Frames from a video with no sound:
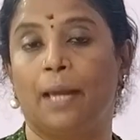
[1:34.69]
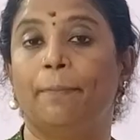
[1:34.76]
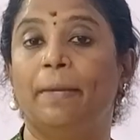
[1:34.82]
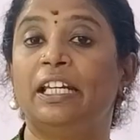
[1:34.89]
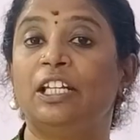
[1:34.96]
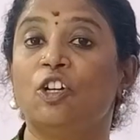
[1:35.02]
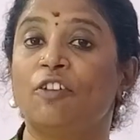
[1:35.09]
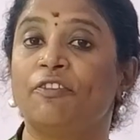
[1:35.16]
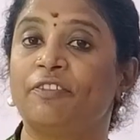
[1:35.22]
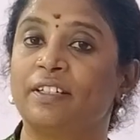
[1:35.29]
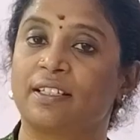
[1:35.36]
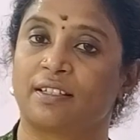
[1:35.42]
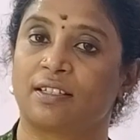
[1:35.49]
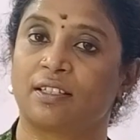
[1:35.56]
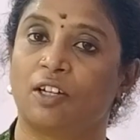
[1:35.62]
Many of
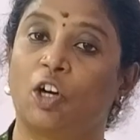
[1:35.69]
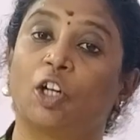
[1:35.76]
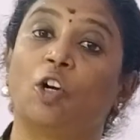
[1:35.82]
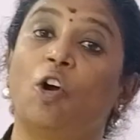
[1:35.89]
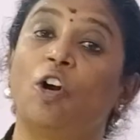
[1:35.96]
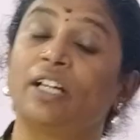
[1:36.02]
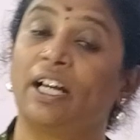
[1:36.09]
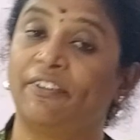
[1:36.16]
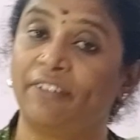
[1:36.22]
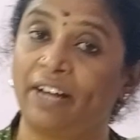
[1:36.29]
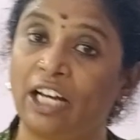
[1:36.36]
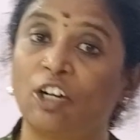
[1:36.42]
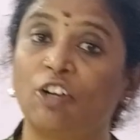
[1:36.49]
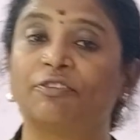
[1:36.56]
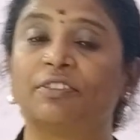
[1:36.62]
us are not
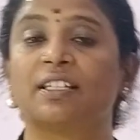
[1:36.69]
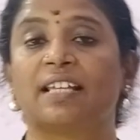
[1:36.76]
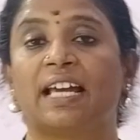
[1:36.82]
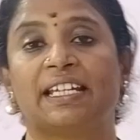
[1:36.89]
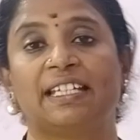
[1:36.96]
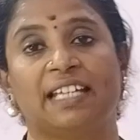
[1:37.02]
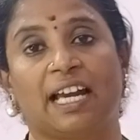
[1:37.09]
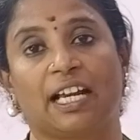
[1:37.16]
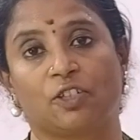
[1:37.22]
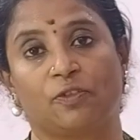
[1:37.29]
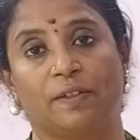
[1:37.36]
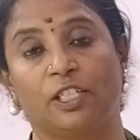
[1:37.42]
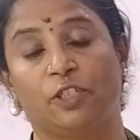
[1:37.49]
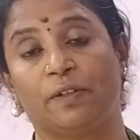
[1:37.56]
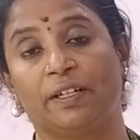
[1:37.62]
aware of this IT Act
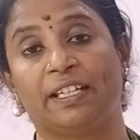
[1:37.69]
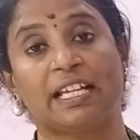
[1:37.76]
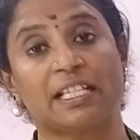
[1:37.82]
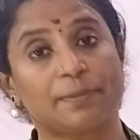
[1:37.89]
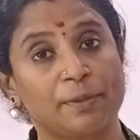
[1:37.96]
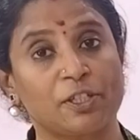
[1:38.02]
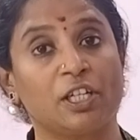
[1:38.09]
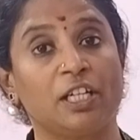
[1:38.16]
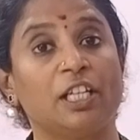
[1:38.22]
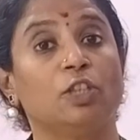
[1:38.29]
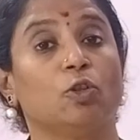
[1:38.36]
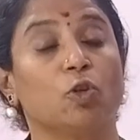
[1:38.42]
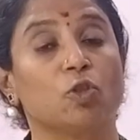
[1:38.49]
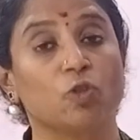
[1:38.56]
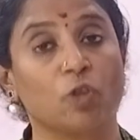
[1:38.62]
2000,
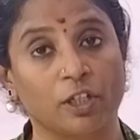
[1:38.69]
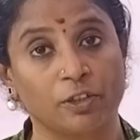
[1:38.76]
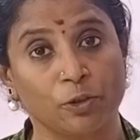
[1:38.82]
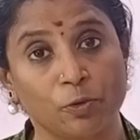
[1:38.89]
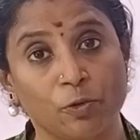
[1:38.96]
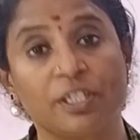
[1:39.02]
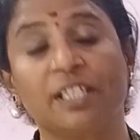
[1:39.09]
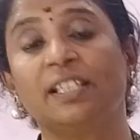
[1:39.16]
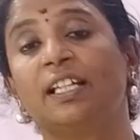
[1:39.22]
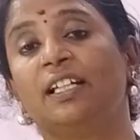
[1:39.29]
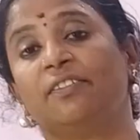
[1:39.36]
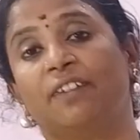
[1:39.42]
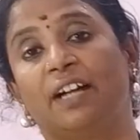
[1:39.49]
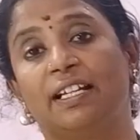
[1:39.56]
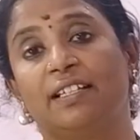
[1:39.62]
especially those who are
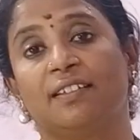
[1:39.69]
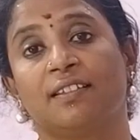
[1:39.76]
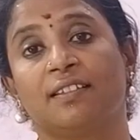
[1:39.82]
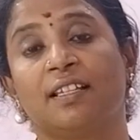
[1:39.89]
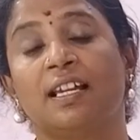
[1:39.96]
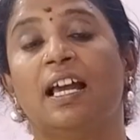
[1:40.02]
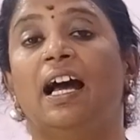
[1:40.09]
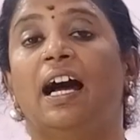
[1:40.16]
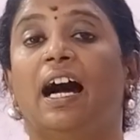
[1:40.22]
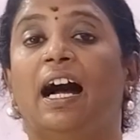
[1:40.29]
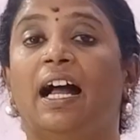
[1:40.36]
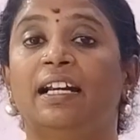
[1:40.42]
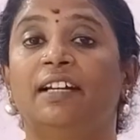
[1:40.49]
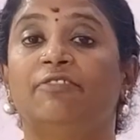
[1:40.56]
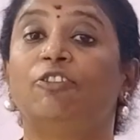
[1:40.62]
using the devices
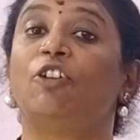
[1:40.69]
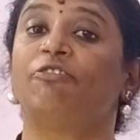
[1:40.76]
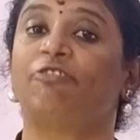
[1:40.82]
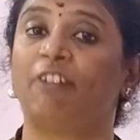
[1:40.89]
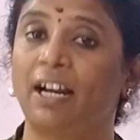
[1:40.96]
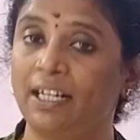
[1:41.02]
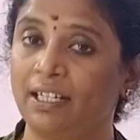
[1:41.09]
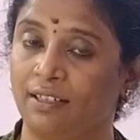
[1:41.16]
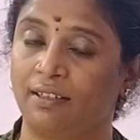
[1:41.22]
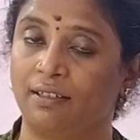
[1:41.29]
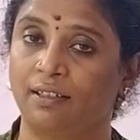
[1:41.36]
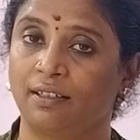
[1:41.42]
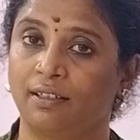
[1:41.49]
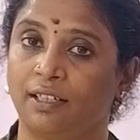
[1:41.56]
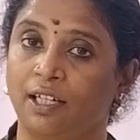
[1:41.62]
and for
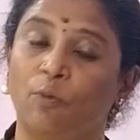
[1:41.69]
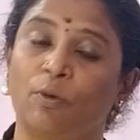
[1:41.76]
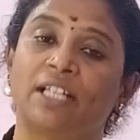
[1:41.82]
fun.